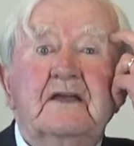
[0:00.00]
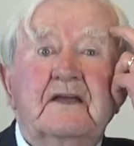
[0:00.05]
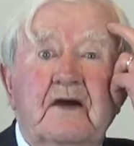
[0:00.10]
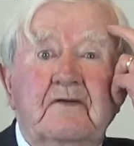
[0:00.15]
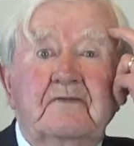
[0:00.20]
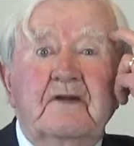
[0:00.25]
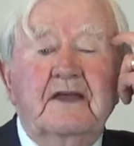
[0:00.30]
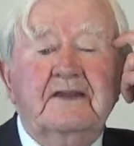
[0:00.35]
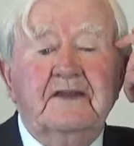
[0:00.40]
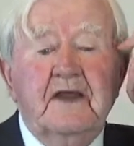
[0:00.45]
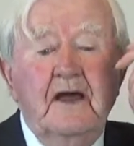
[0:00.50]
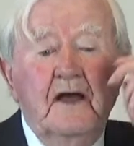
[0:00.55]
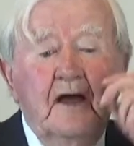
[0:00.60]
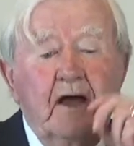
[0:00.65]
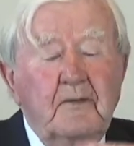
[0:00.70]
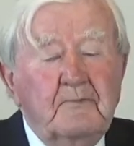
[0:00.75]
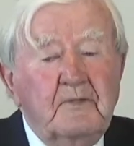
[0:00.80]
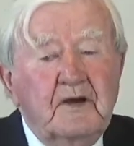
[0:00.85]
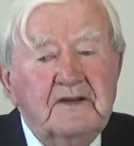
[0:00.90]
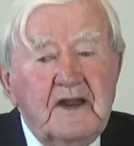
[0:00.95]
Correct.
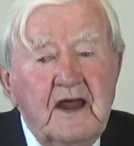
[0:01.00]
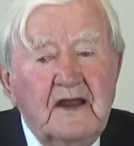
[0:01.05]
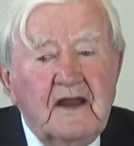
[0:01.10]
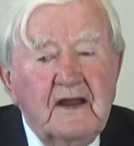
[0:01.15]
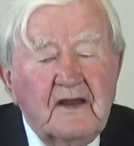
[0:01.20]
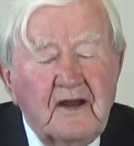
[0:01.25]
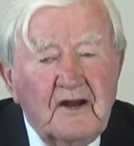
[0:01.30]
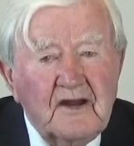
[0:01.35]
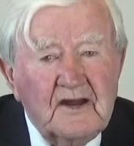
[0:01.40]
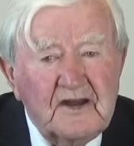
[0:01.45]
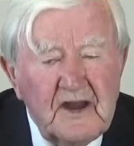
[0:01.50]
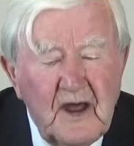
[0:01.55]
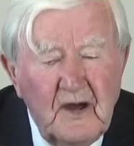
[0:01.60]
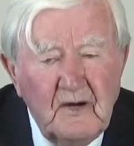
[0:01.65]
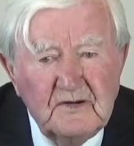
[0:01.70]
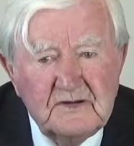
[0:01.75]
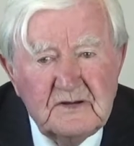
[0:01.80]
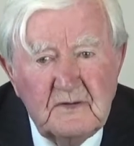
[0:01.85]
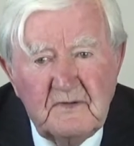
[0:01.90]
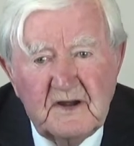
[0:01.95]
But then a lot of
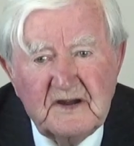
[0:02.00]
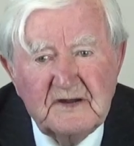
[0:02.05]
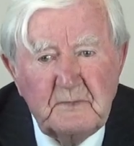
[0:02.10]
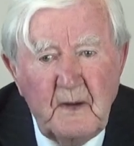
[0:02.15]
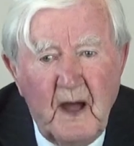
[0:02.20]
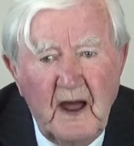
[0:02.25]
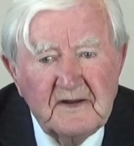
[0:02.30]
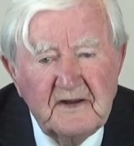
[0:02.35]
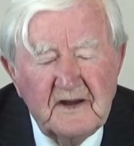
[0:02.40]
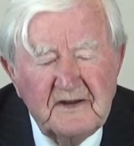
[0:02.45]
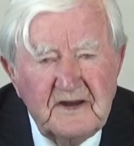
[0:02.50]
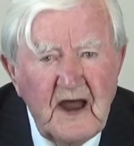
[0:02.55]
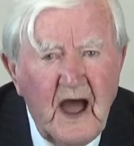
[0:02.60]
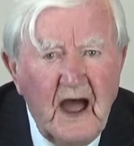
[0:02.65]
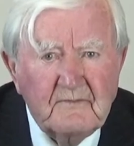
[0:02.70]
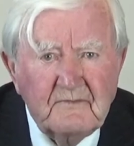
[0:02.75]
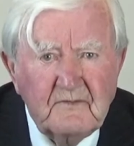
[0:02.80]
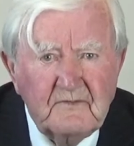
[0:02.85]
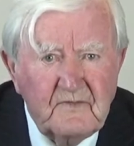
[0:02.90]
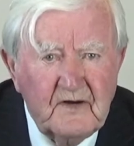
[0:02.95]
towns have expanded.
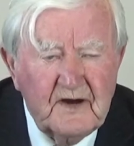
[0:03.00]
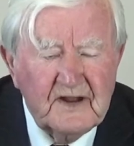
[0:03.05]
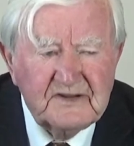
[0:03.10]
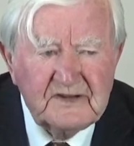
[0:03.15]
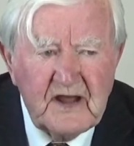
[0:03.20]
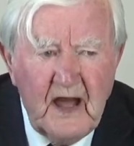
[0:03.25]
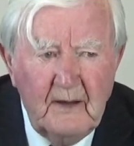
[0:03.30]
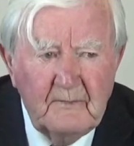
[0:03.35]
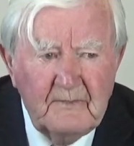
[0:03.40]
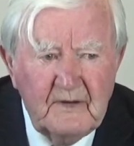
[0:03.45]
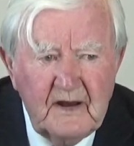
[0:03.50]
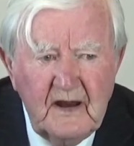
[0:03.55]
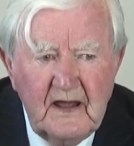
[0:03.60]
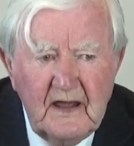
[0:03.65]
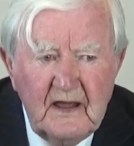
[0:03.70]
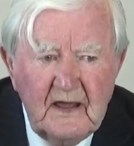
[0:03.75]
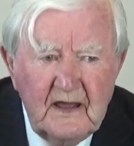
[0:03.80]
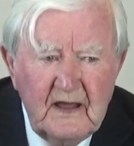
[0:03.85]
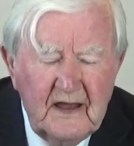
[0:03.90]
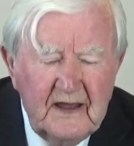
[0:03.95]
Navan, for example,
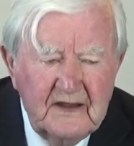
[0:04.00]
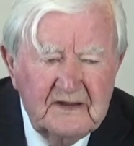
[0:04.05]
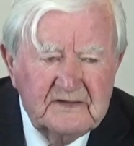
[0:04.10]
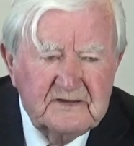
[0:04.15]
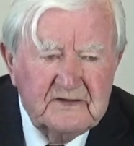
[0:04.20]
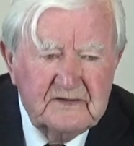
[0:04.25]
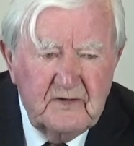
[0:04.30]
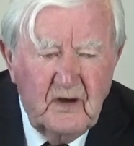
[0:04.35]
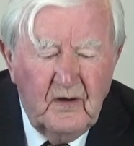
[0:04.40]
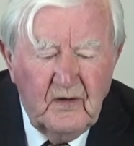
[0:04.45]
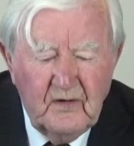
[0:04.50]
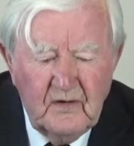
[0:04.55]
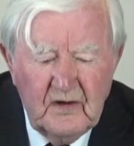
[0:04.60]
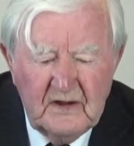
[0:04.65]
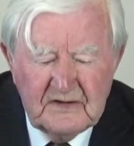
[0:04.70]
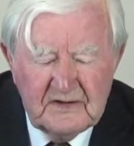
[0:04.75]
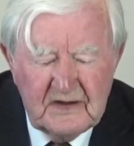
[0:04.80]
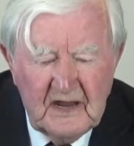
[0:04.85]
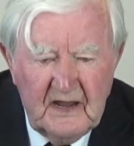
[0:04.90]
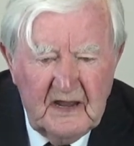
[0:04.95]

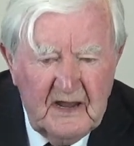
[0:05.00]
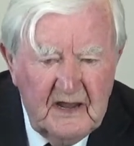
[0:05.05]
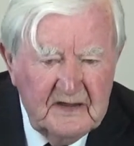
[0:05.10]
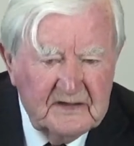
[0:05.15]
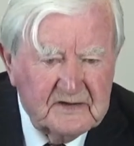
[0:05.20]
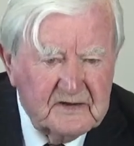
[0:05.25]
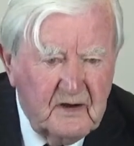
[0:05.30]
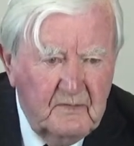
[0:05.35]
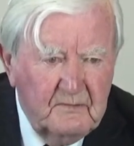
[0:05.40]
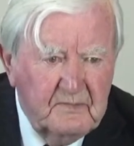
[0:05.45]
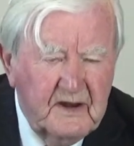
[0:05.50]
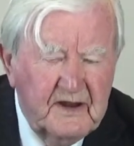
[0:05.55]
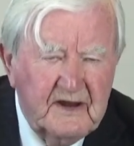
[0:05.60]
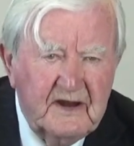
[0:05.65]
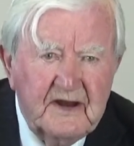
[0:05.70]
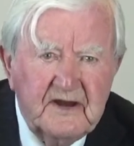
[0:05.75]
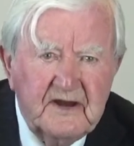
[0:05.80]
is completely